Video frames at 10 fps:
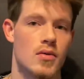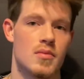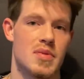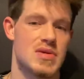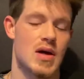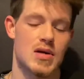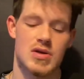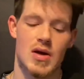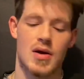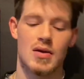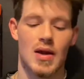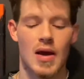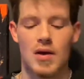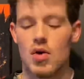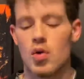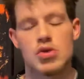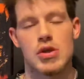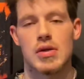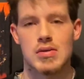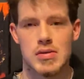Başakşehir, they got no
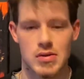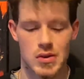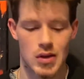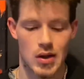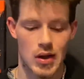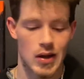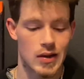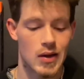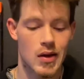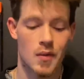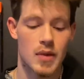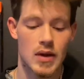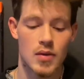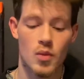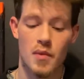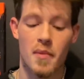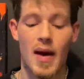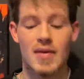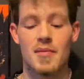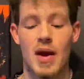chance. And they're coming in with
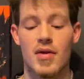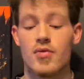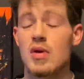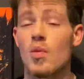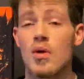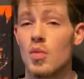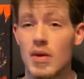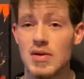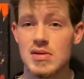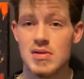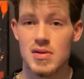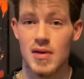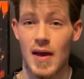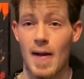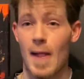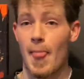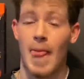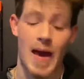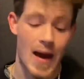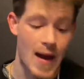back-to-back 3-1 wins
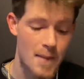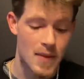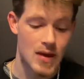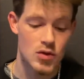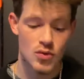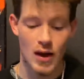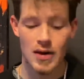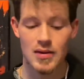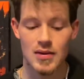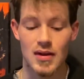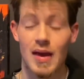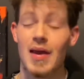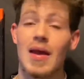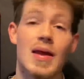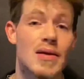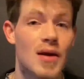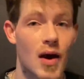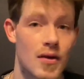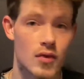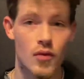at Man United and on
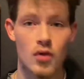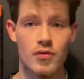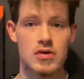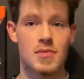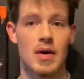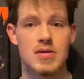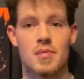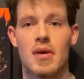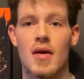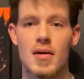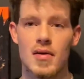the road versus Montpellier.